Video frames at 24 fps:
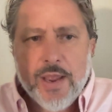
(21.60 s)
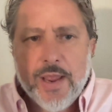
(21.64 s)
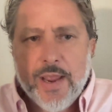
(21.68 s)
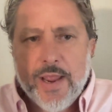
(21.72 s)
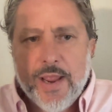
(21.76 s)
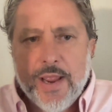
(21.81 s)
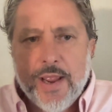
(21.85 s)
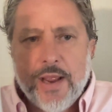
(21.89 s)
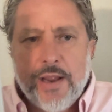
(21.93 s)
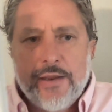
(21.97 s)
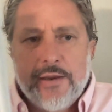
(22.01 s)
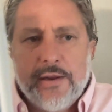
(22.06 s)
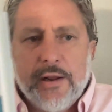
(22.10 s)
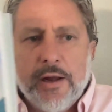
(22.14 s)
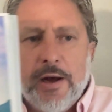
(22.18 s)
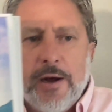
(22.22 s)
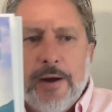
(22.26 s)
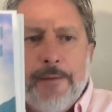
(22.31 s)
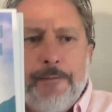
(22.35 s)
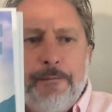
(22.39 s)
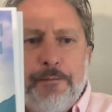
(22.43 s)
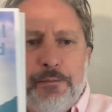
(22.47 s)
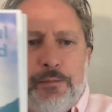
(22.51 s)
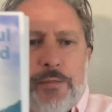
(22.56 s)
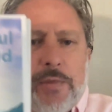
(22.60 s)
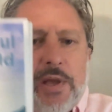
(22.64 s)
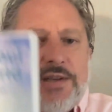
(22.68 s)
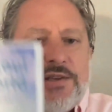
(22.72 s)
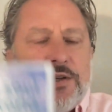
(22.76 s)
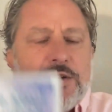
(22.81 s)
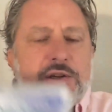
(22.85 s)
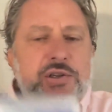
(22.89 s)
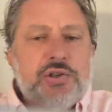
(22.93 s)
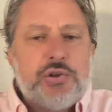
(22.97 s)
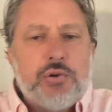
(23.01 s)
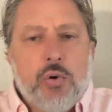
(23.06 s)
And um,
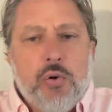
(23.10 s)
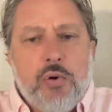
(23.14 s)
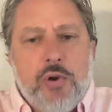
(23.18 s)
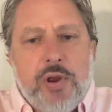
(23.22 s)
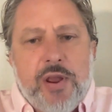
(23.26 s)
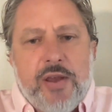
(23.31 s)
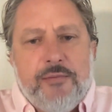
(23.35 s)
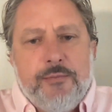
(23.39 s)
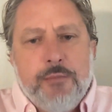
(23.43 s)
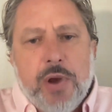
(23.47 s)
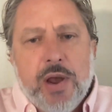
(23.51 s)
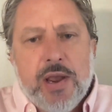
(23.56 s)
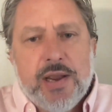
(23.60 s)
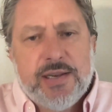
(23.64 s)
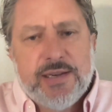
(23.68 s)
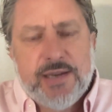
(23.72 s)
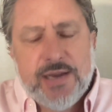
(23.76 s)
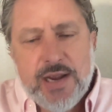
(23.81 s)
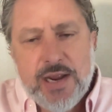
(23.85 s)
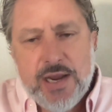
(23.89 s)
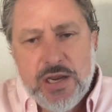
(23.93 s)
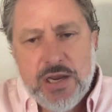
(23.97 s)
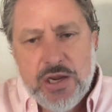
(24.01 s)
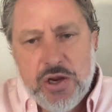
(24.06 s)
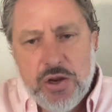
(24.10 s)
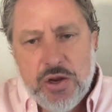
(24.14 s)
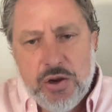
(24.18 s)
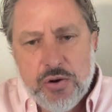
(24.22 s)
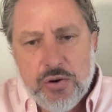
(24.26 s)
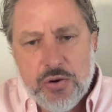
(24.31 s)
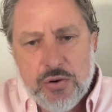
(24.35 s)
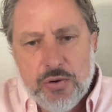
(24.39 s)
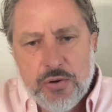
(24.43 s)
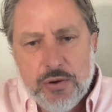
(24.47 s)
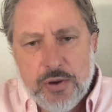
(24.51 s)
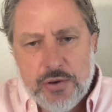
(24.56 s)
it's the story of my 10
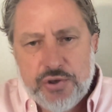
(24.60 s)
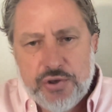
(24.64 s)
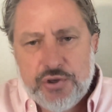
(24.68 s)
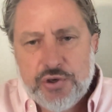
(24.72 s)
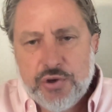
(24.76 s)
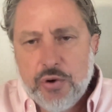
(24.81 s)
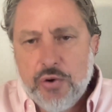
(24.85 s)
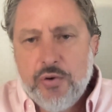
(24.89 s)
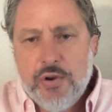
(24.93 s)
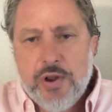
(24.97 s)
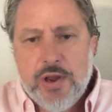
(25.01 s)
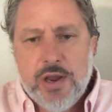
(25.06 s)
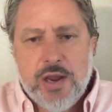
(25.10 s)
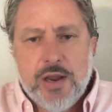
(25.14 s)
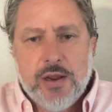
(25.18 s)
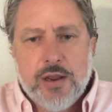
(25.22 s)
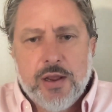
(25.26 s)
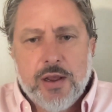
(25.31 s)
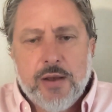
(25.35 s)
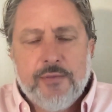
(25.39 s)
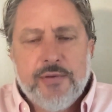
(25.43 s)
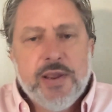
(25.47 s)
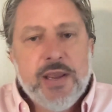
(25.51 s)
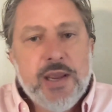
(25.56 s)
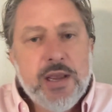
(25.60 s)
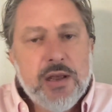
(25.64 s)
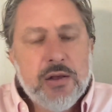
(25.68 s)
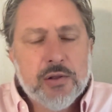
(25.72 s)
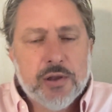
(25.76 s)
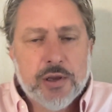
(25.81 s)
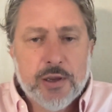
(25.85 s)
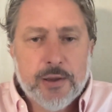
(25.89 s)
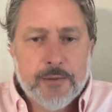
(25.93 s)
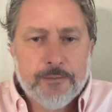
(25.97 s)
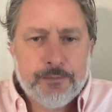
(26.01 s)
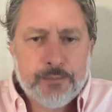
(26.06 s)
year journey of
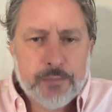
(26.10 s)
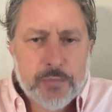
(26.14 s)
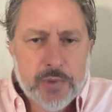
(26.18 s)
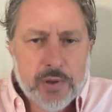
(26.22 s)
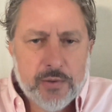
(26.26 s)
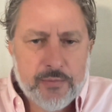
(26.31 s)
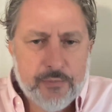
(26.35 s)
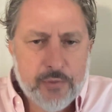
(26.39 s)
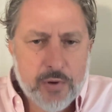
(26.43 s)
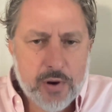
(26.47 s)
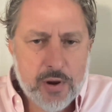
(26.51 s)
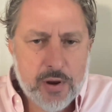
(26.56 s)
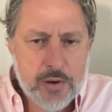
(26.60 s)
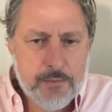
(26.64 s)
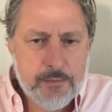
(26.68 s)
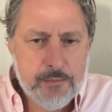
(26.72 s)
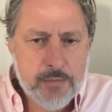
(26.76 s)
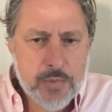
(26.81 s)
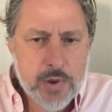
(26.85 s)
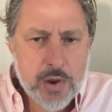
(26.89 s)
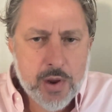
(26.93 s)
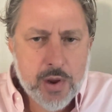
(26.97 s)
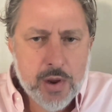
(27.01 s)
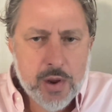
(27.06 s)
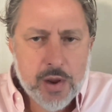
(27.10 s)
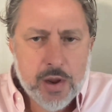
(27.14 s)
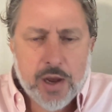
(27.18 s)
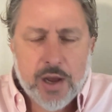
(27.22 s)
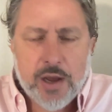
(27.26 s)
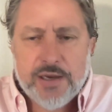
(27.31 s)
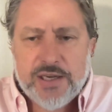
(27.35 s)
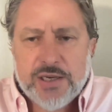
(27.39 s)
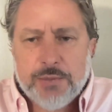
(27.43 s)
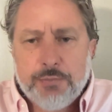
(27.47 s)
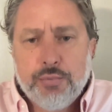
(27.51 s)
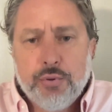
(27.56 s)
healing from
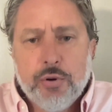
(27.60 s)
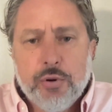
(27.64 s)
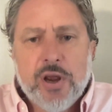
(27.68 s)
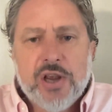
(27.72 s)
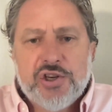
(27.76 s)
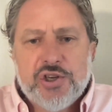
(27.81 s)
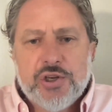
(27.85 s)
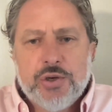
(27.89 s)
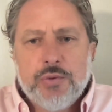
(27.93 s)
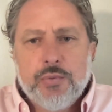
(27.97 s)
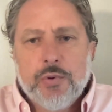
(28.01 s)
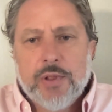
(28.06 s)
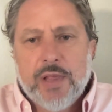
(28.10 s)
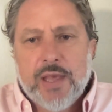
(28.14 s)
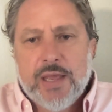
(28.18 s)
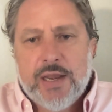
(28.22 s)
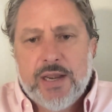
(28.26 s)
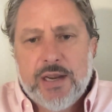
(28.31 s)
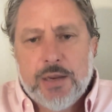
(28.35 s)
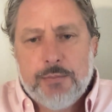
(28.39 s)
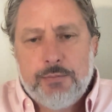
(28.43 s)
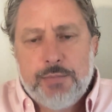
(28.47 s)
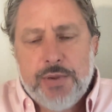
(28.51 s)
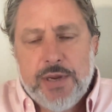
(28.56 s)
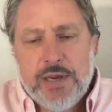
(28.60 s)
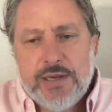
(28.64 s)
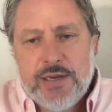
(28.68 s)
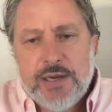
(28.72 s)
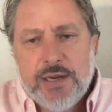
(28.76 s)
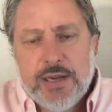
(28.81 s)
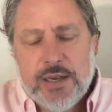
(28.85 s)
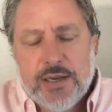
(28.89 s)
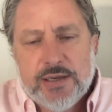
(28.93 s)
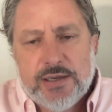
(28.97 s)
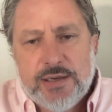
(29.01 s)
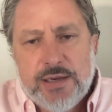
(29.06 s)
uh, depression related to
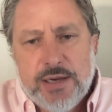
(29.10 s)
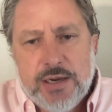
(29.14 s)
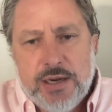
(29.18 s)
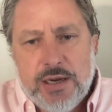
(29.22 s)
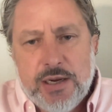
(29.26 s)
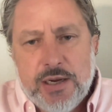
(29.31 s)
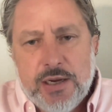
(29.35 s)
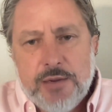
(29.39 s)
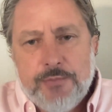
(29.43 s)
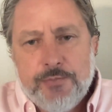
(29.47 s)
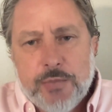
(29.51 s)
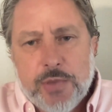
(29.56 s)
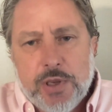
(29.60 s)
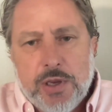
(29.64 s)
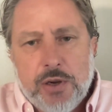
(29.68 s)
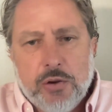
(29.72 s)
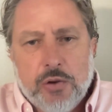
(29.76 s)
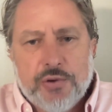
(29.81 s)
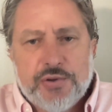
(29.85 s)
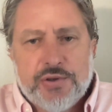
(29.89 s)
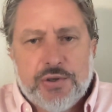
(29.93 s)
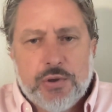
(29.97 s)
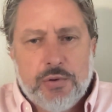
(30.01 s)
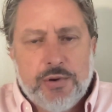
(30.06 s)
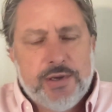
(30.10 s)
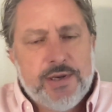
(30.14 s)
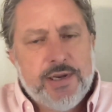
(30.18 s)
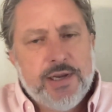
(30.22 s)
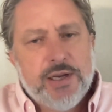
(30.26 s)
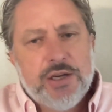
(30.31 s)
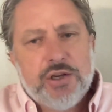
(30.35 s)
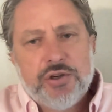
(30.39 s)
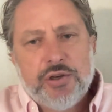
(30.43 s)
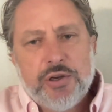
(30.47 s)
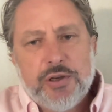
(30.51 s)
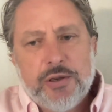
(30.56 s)
PTSD and also
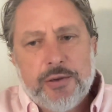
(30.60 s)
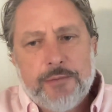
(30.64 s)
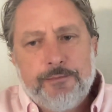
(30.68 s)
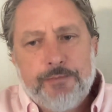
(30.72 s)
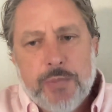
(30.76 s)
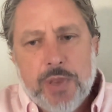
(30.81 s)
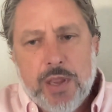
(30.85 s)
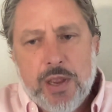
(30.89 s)
addiction.